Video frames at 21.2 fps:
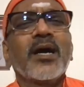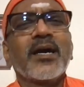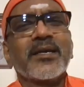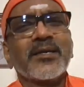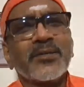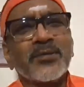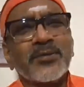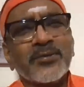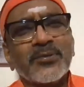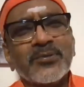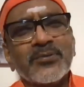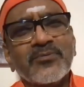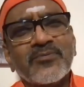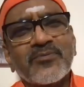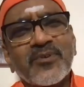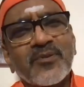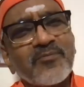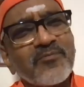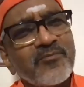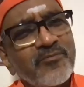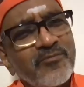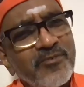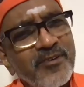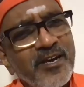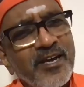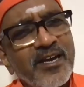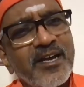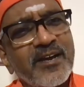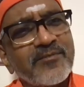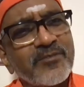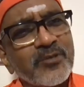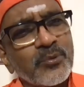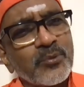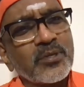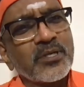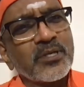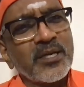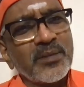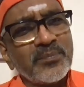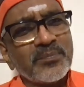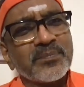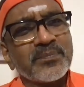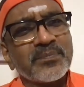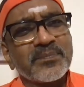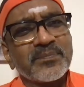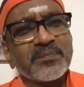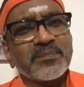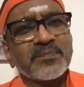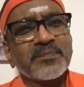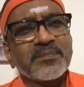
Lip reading: are you? From where have you come?